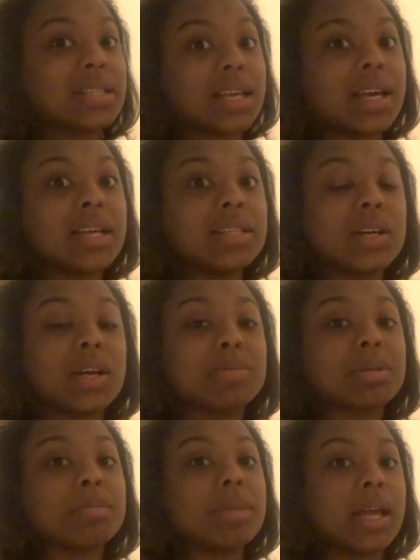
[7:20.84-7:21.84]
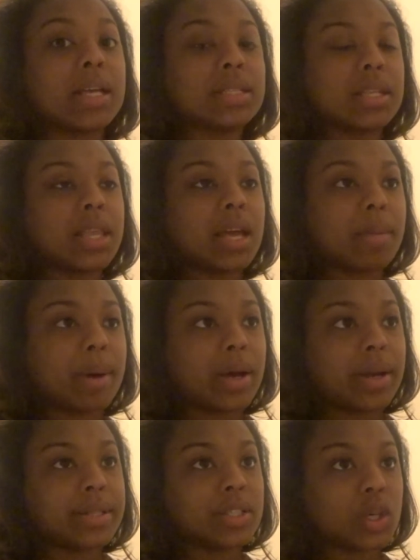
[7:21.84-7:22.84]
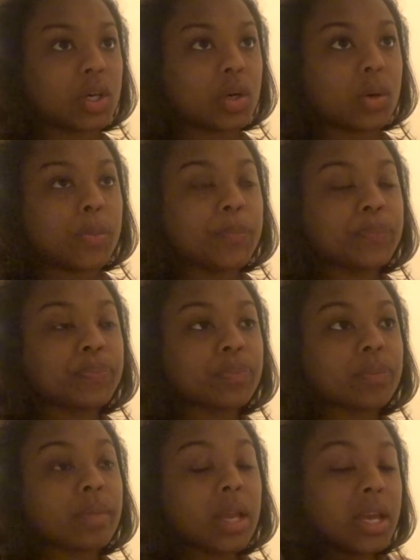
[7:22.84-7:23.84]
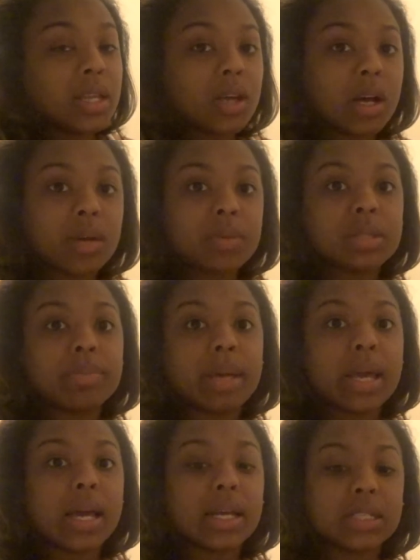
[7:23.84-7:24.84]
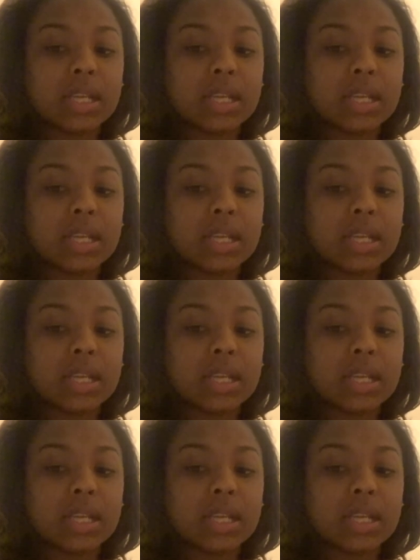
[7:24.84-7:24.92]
said, it took him some days to think about it. So he thought it was BS.